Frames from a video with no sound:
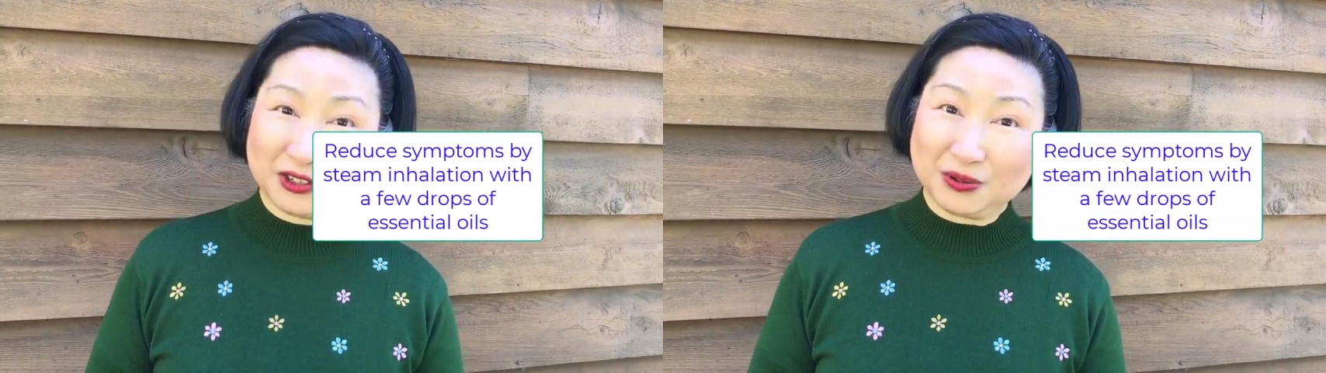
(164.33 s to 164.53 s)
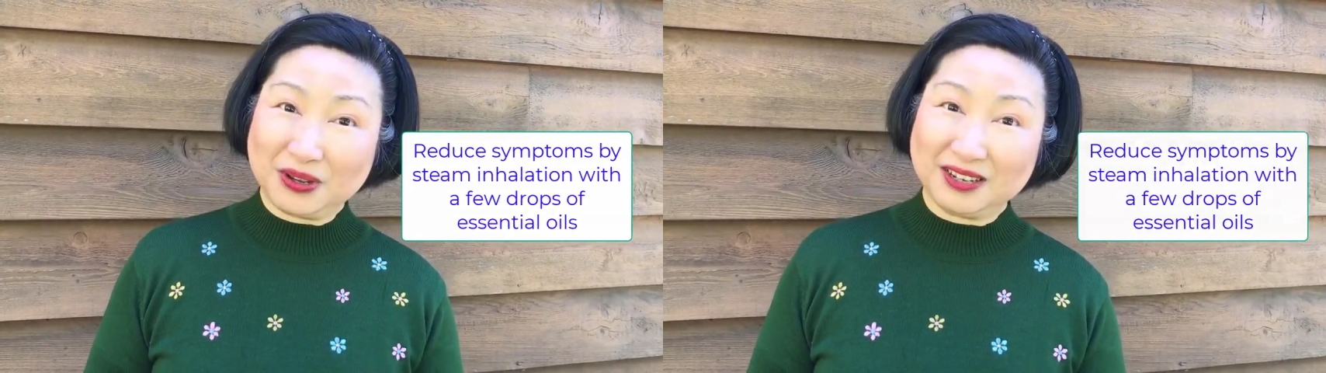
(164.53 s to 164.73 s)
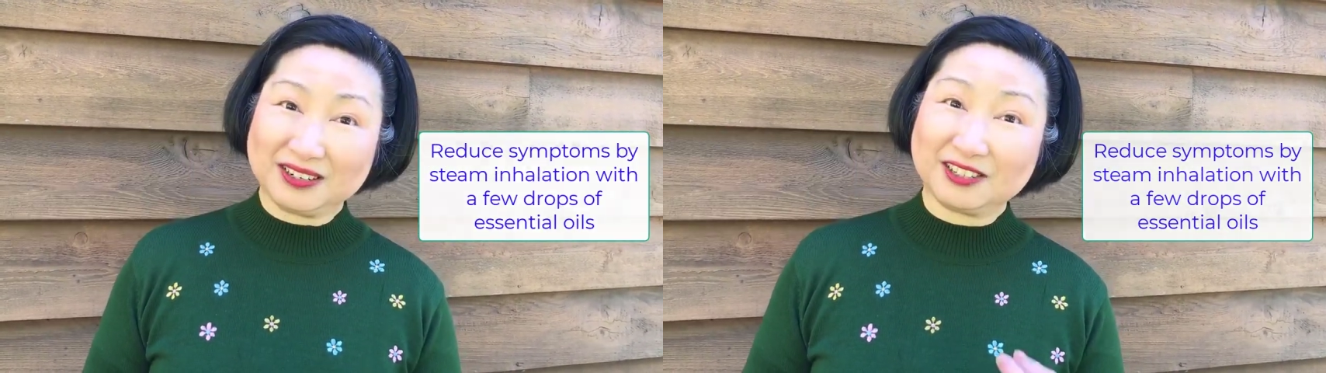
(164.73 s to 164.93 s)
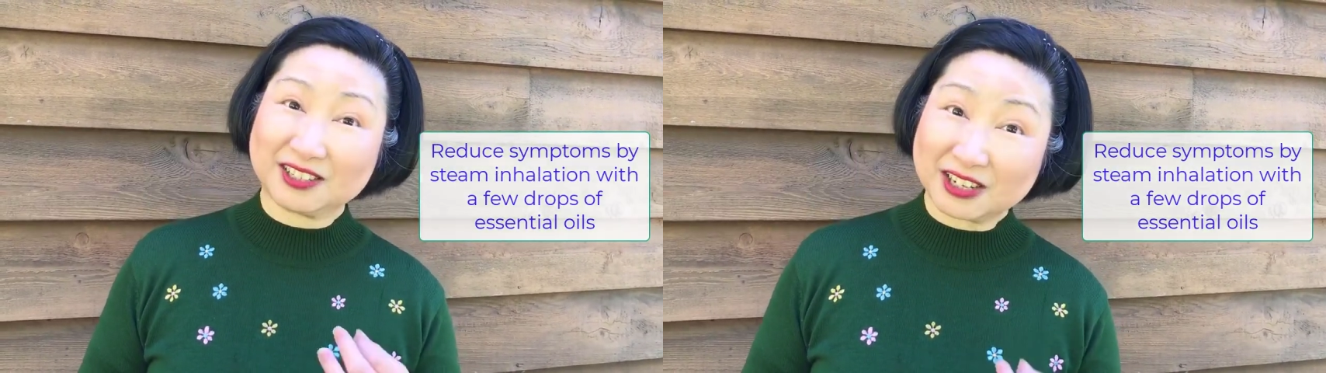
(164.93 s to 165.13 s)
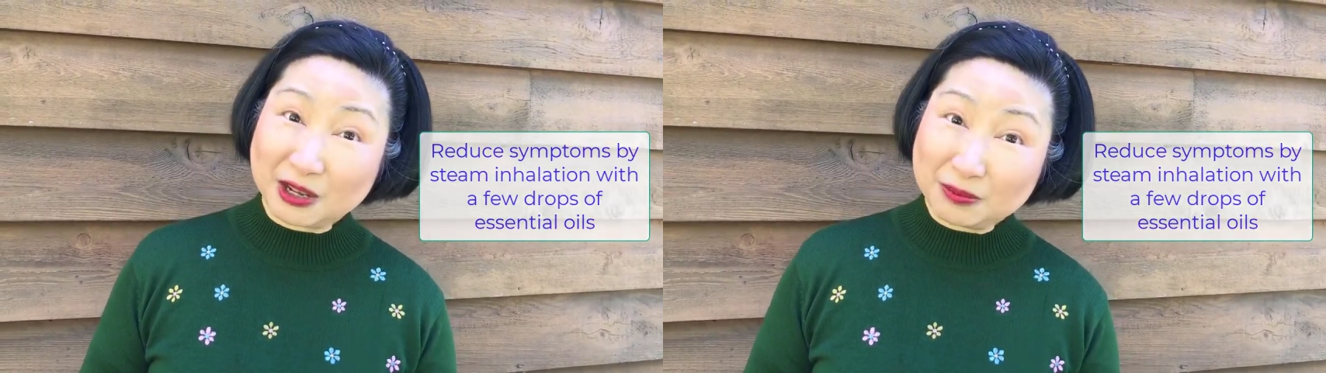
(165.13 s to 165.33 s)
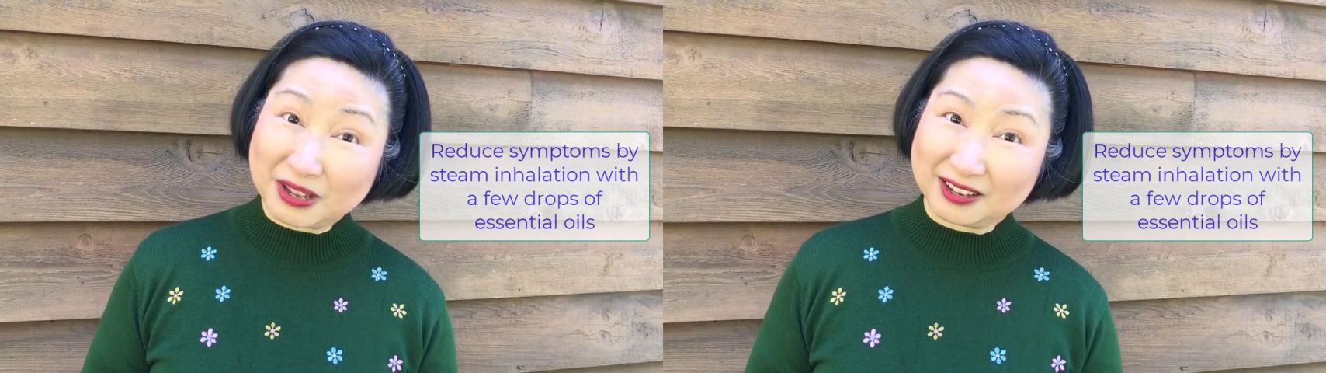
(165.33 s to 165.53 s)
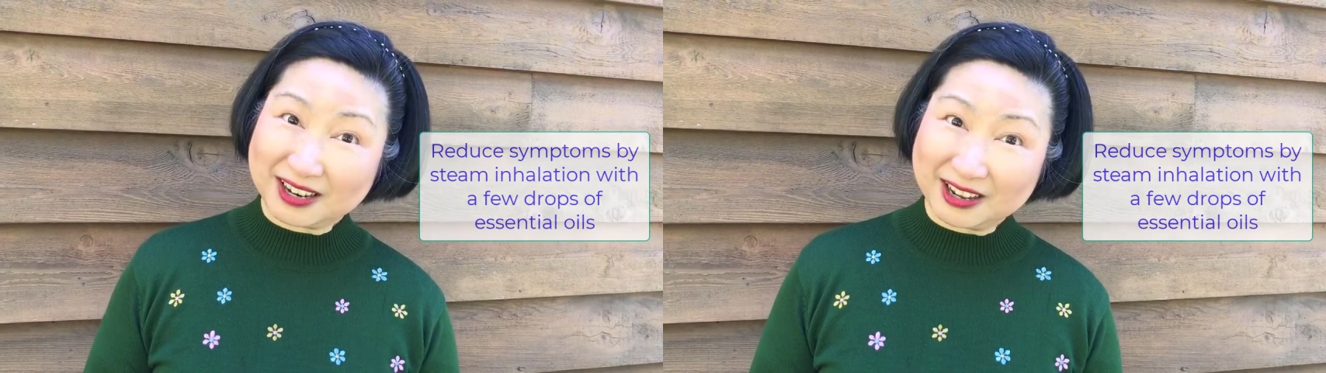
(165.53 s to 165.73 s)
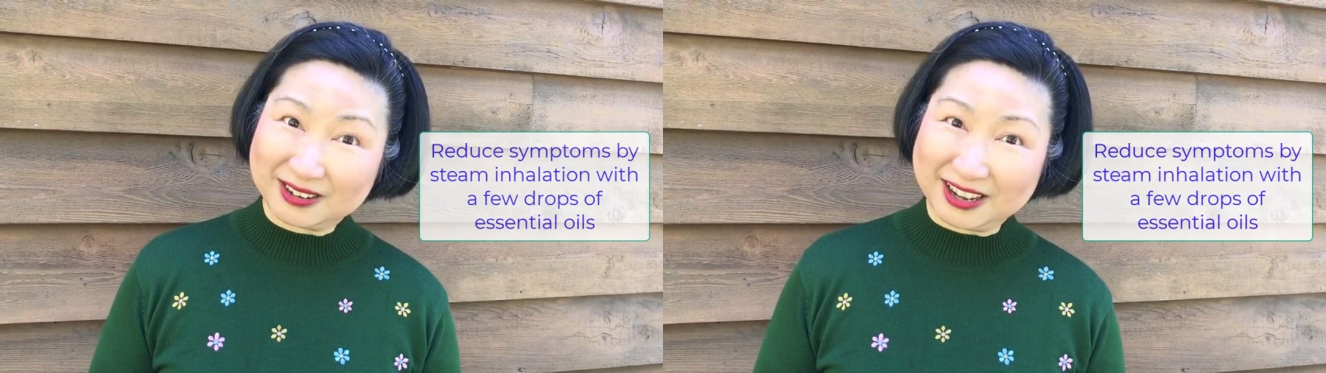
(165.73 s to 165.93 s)
doing the steam
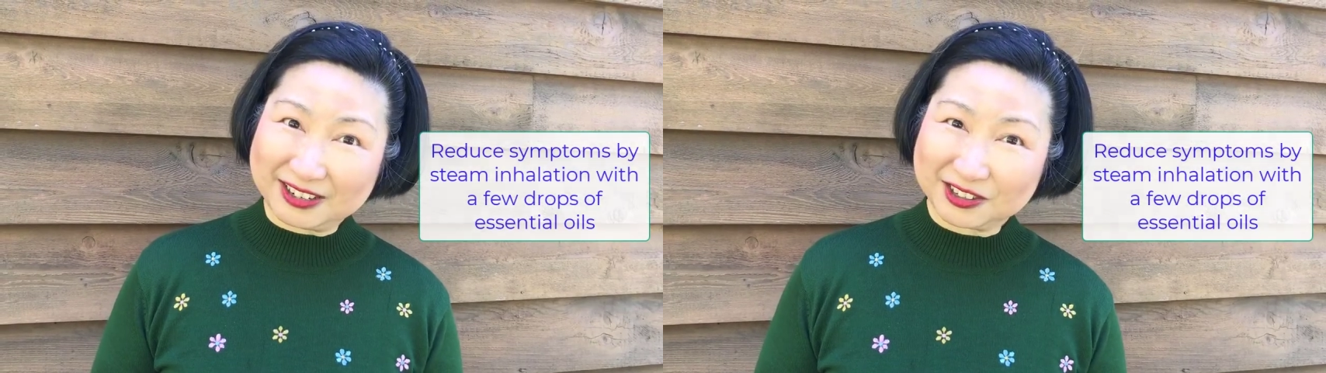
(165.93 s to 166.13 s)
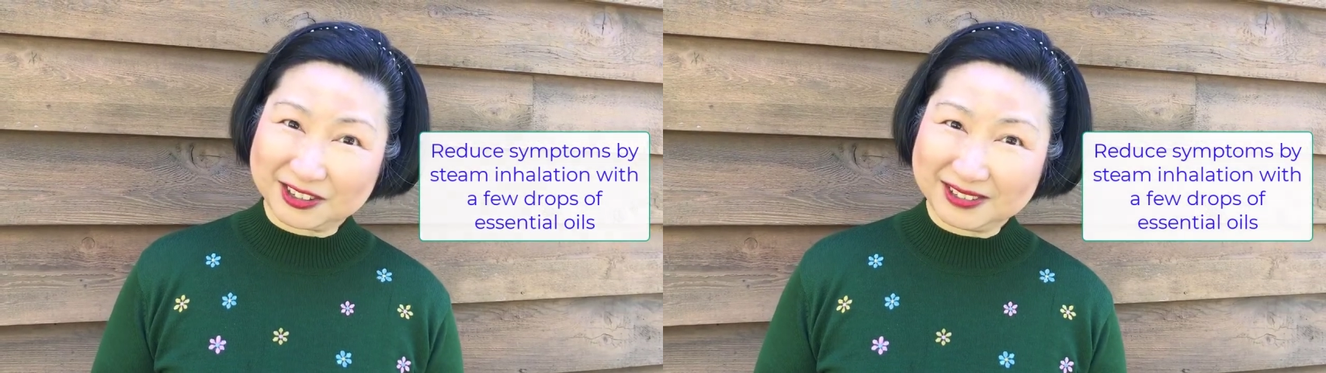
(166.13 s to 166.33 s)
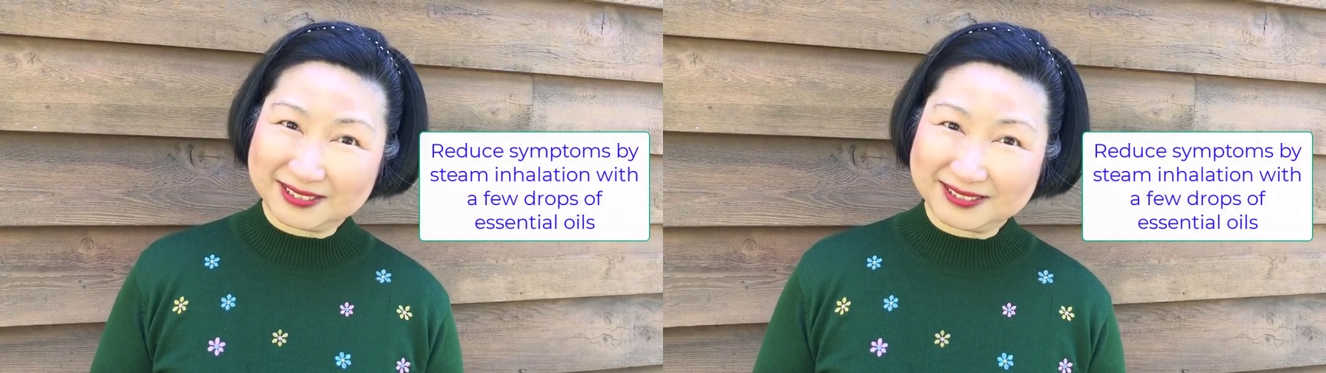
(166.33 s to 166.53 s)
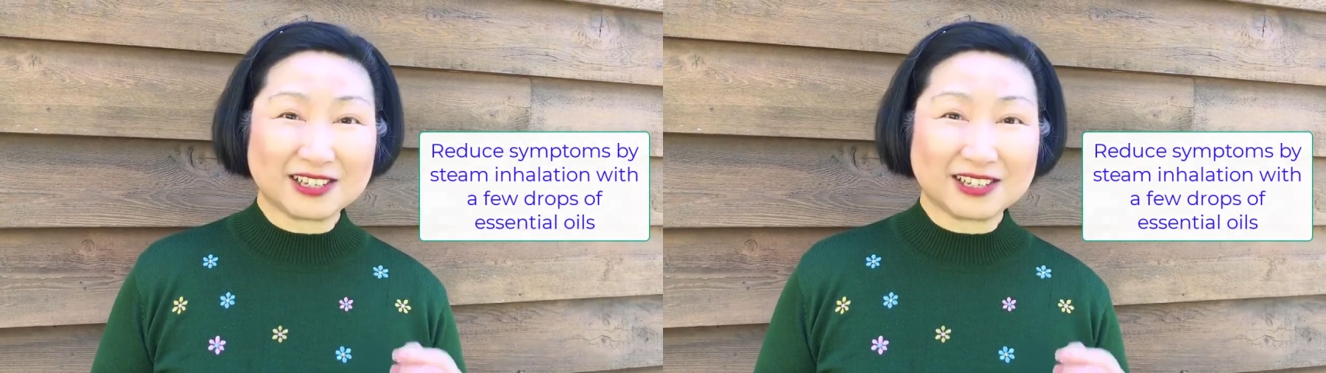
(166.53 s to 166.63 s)
inhalation.